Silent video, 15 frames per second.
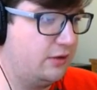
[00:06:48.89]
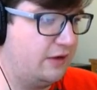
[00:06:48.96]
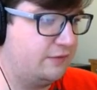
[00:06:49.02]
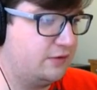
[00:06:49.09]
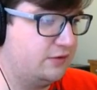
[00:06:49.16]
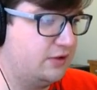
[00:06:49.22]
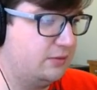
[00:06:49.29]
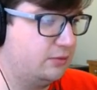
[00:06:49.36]

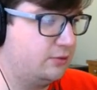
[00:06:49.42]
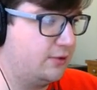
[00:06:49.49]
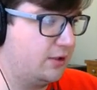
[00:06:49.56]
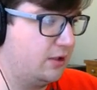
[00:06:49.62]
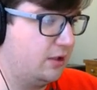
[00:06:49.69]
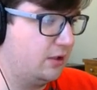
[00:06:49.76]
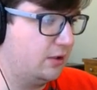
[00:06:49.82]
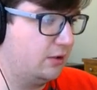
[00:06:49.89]
After double
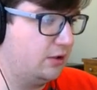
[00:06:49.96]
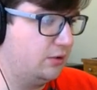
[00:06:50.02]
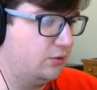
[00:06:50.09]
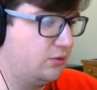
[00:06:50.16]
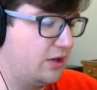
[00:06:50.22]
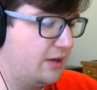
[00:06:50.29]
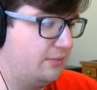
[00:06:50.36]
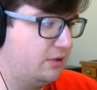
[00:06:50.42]
clicking, you
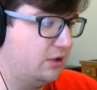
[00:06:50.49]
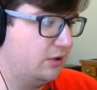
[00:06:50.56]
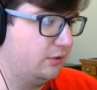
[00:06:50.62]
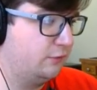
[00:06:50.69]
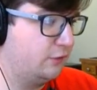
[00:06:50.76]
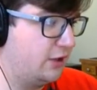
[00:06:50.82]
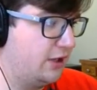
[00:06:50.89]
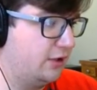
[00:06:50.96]
grab the other
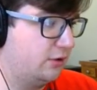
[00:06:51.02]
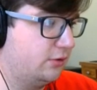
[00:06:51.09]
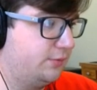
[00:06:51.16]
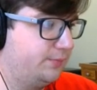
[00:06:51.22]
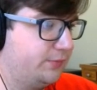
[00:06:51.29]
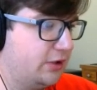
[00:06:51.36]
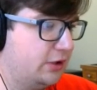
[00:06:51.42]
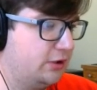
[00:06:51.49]
file
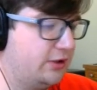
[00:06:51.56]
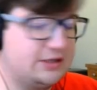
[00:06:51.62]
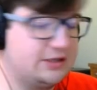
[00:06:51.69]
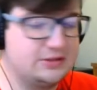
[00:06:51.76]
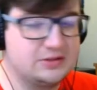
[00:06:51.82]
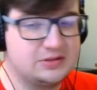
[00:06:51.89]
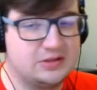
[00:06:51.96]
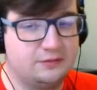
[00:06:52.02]
and all that
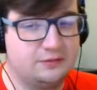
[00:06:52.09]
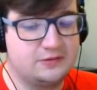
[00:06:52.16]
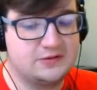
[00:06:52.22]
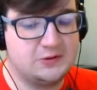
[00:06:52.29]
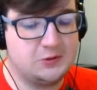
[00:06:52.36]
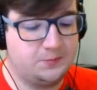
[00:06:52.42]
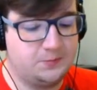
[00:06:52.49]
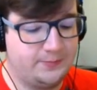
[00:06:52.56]
good stuff.
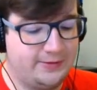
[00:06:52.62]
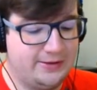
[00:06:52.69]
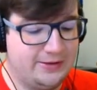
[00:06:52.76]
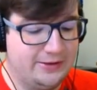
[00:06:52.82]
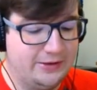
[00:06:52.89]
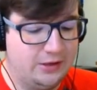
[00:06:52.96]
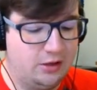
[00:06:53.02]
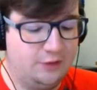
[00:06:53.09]
So
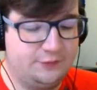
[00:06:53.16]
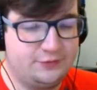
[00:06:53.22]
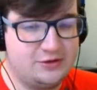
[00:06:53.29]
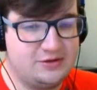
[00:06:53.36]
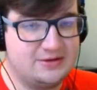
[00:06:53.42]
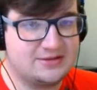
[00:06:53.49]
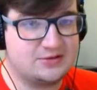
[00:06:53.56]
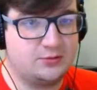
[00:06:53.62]
hopefully
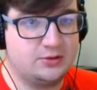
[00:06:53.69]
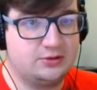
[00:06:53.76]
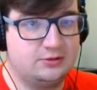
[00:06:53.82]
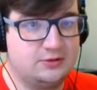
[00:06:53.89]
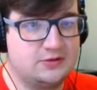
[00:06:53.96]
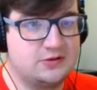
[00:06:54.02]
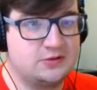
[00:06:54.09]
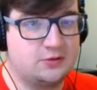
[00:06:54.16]
this quick
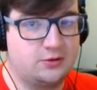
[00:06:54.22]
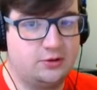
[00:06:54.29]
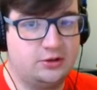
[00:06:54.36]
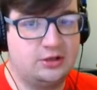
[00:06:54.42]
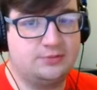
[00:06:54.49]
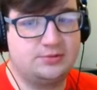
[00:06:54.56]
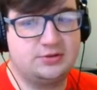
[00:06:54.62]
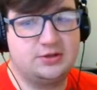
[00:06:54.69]
little tutorial
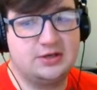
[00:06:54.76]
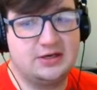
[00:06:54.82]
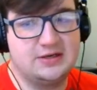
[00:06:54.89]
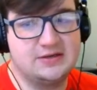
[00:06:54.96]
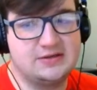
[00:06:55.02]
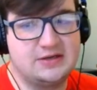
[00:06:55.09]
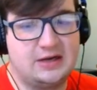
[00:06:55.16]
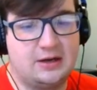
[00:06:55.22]
helps you
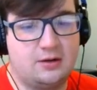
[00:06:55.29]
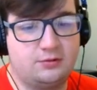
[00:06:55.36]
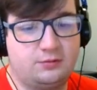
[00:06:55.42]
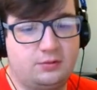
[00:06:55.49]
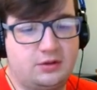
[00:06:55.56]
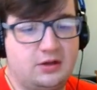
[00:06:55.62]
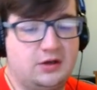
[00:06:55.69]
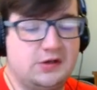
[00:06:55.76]
guys out
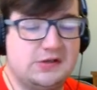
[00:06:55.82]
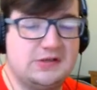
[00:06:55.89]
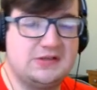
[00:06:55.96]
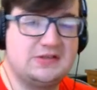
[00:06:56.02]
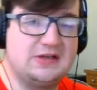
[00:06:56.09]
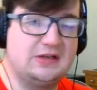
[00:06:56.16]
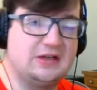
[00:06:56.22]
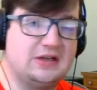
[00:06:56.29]
with getting
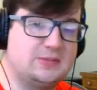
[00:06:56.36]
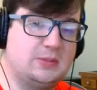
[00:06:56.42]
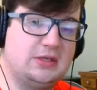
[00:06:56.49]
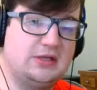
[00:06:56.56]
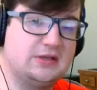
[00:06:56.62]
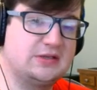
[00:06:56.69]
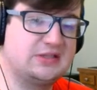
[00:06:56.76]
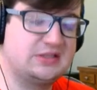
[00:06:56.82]
DC and
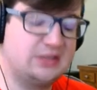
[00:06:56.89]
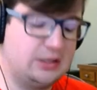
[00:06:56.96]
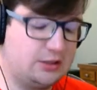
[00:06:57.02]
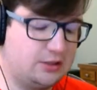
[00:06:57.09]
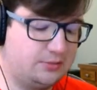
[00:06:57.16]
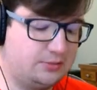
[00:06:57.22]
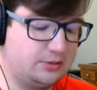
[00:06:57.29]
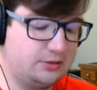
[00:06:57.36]
SB set
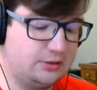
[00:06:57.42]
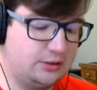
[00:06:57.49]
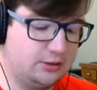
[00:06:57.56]
up.